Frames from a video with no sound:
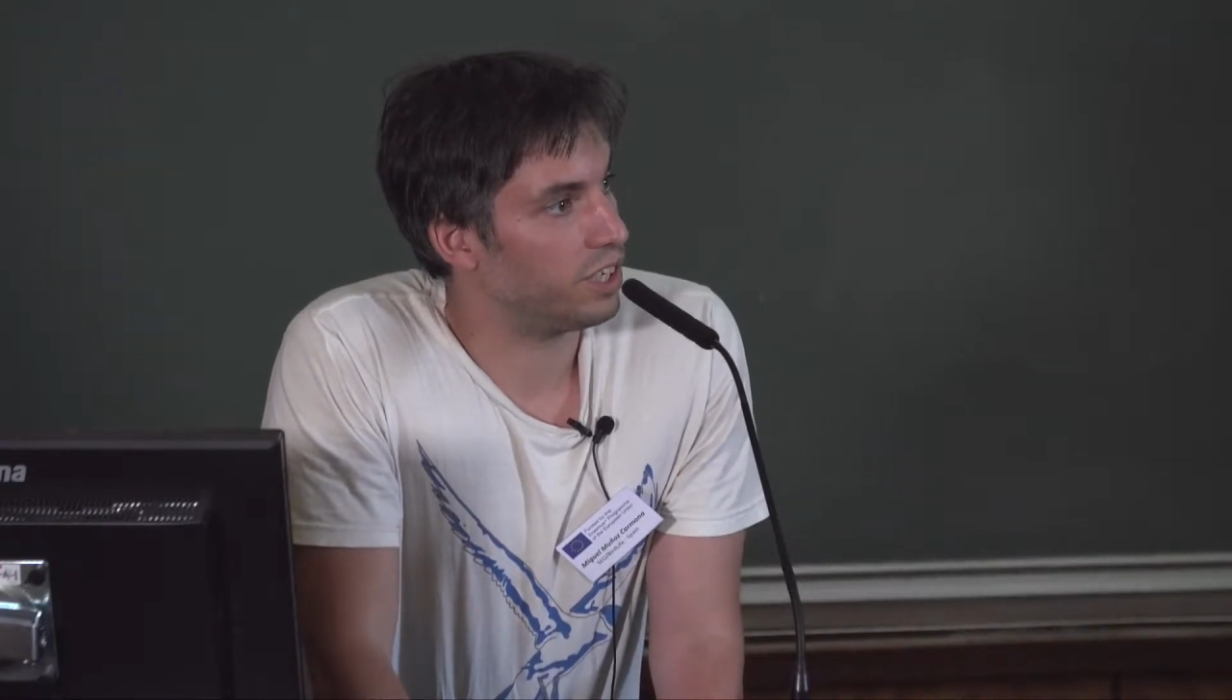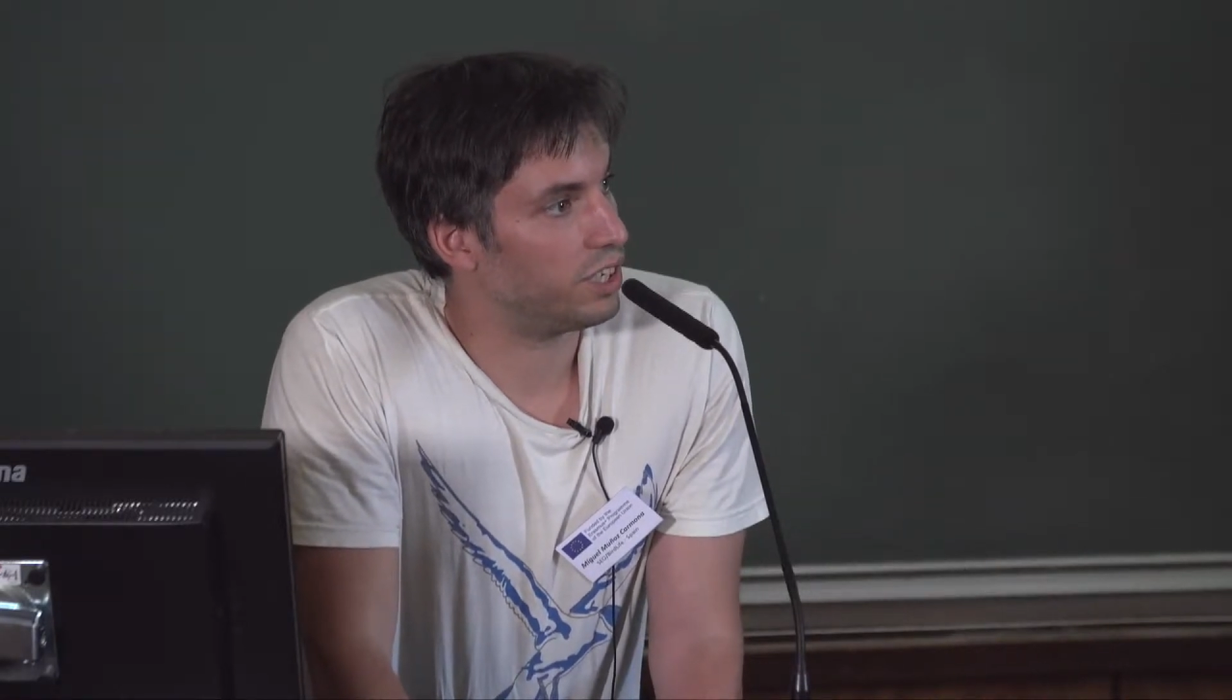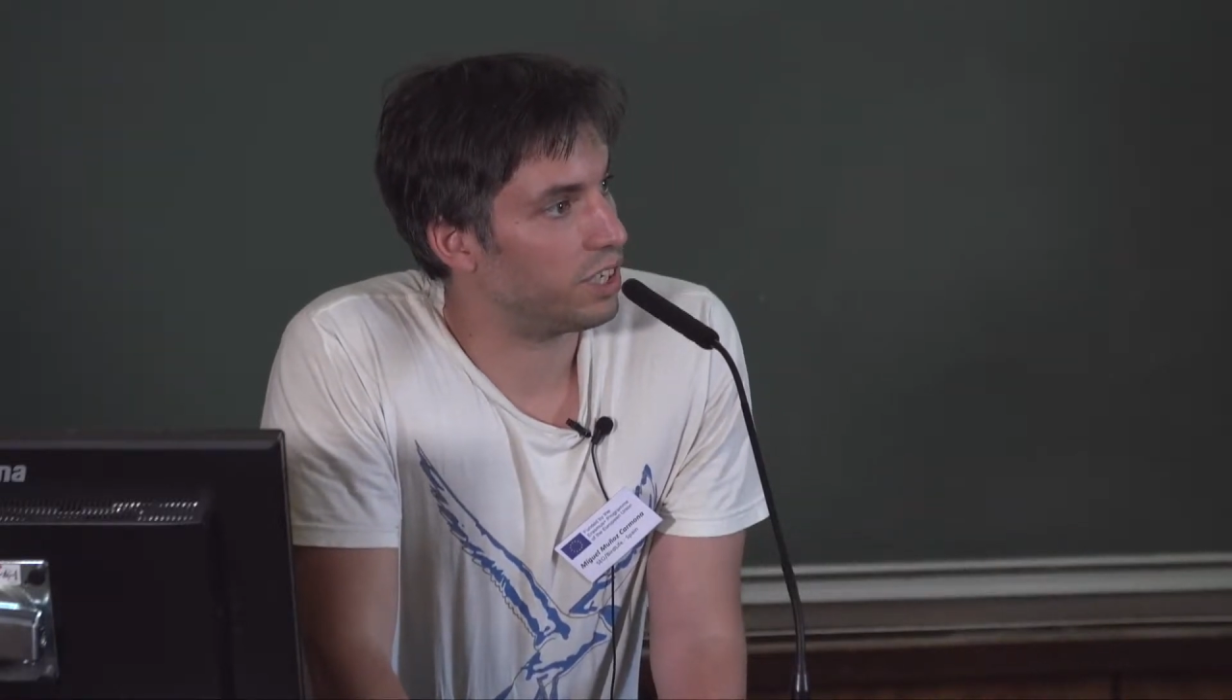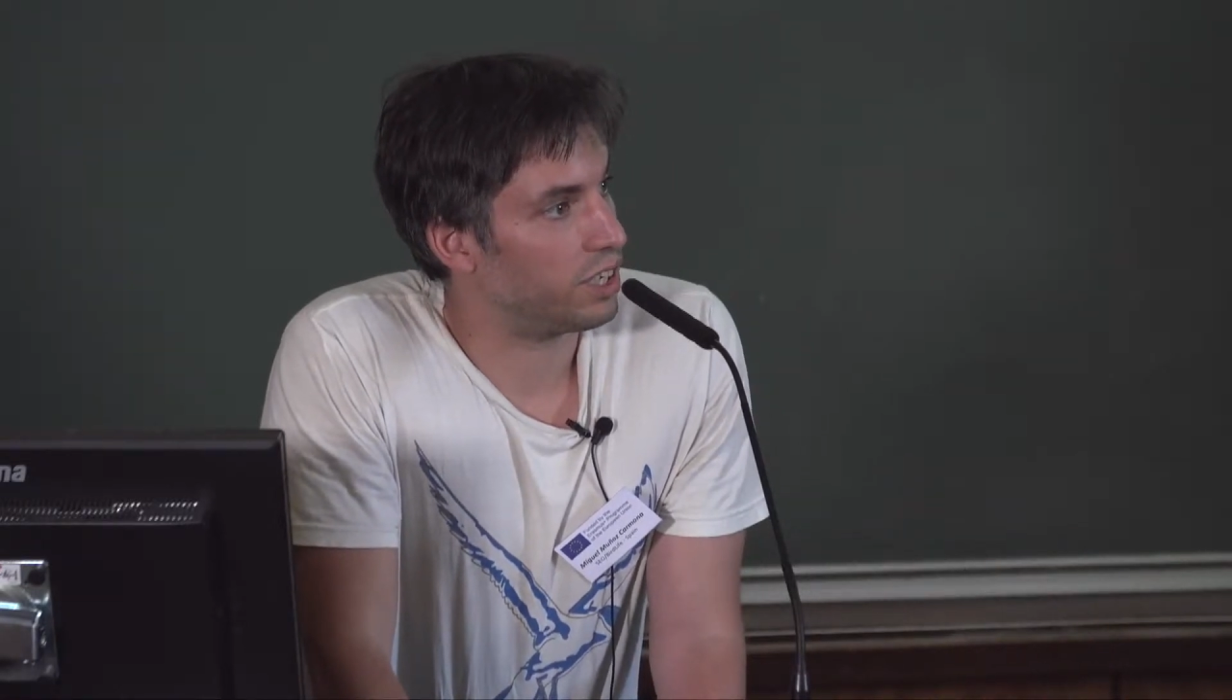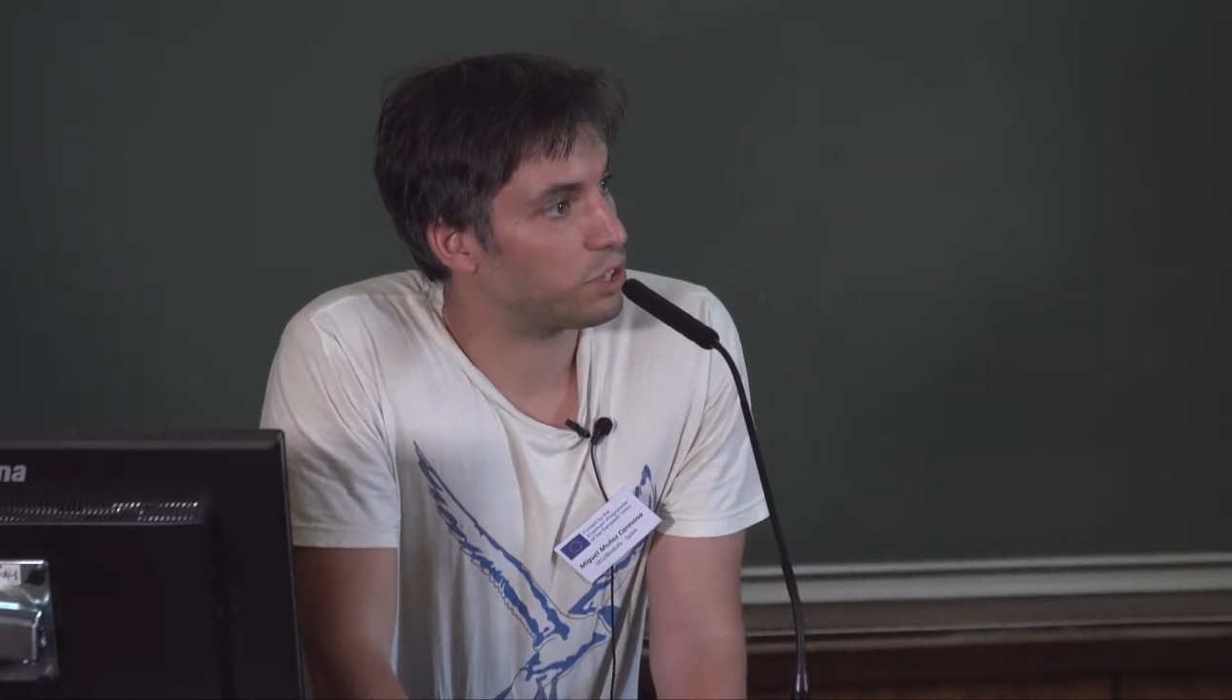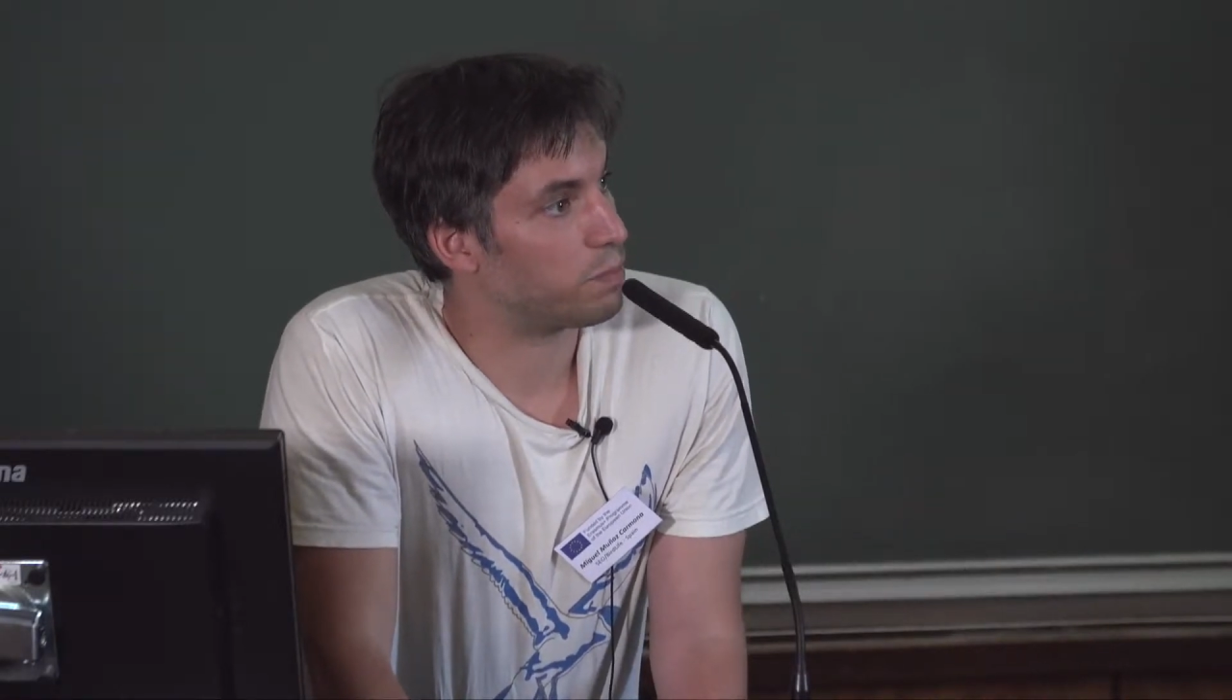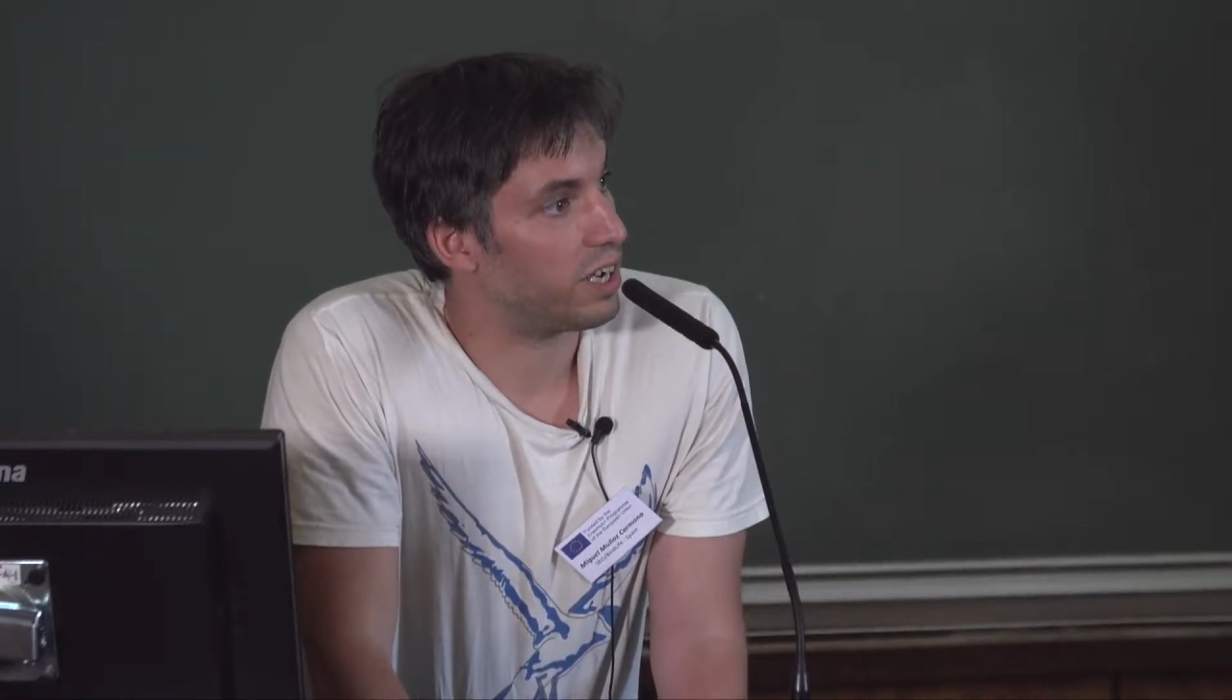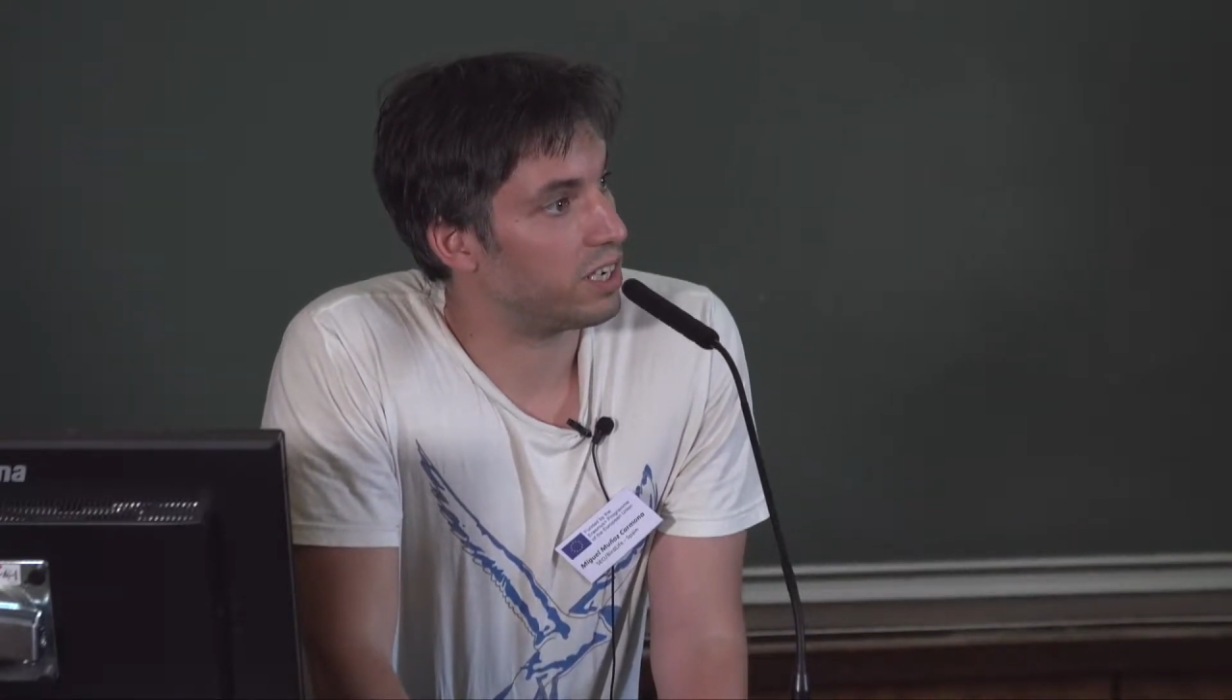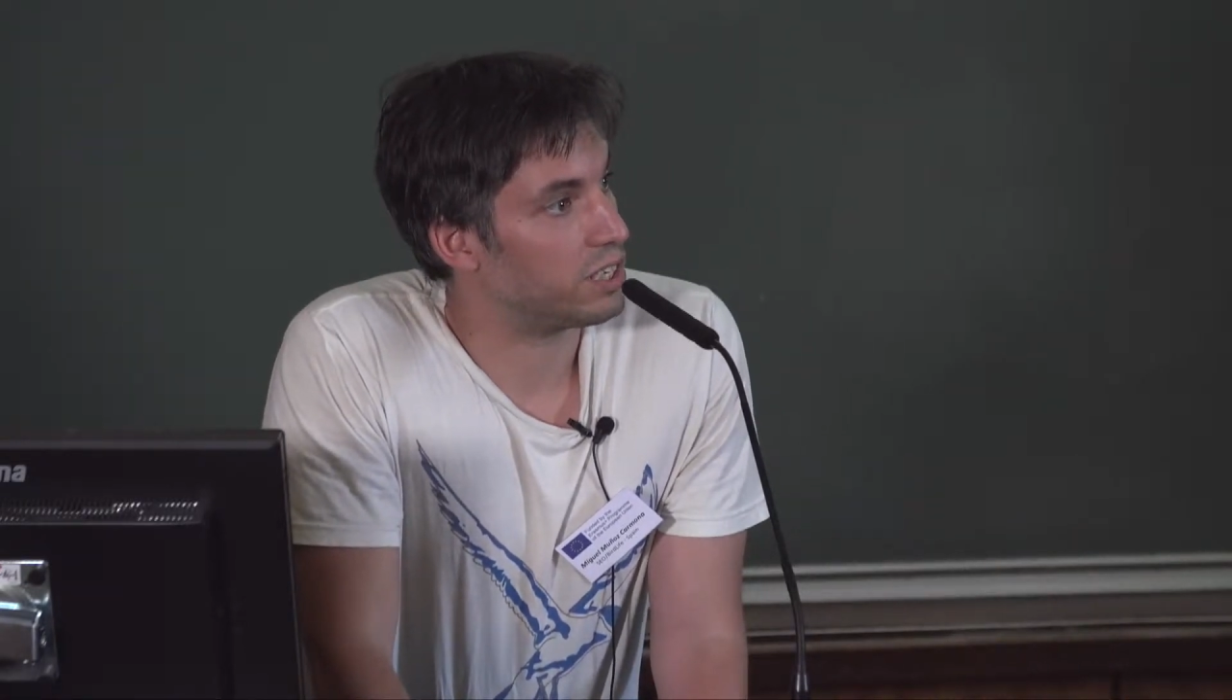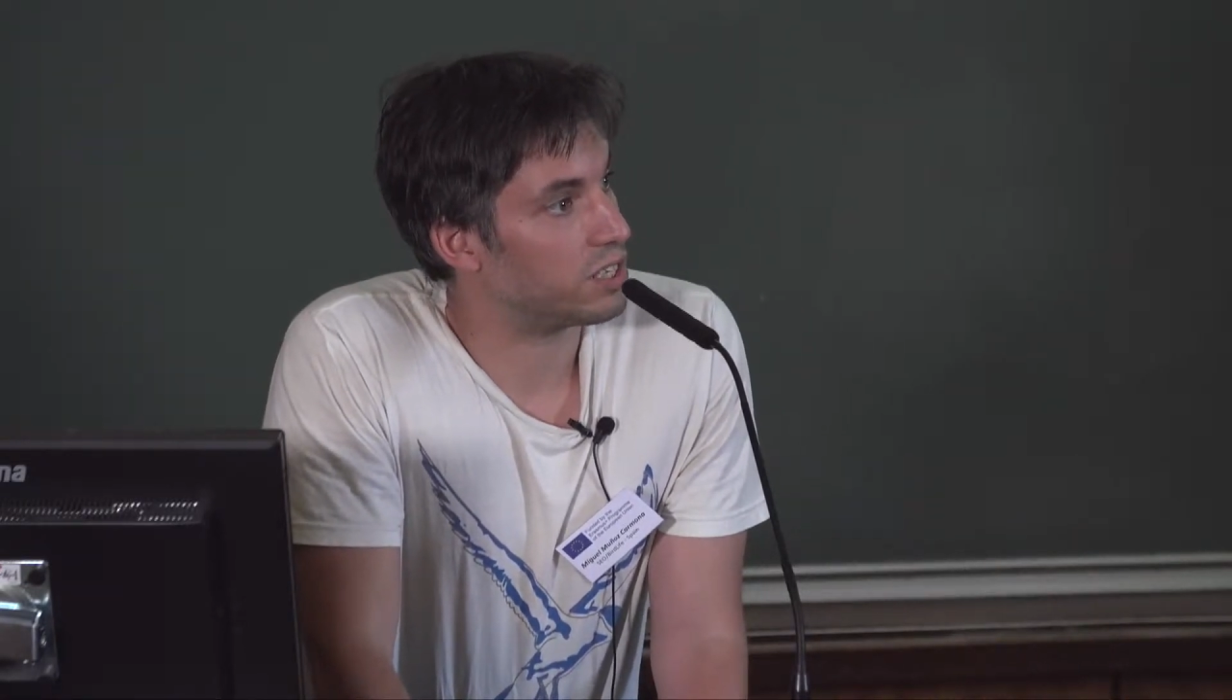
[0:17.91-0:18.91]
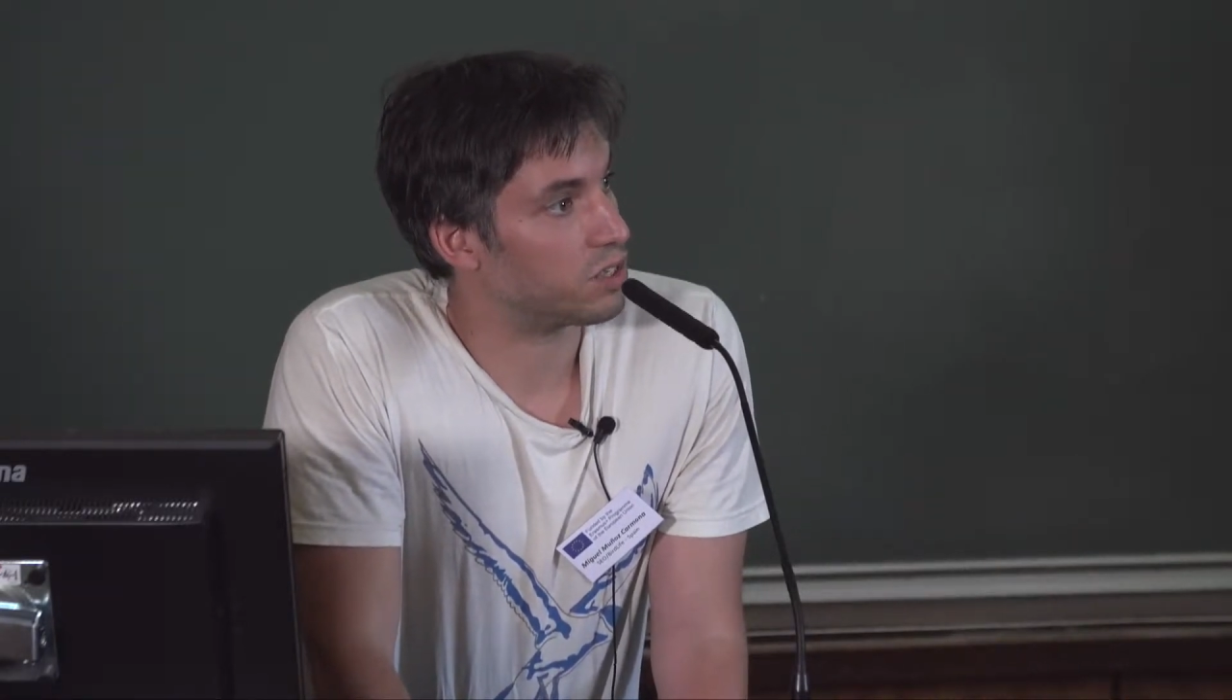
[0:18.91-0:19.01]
in the Spanish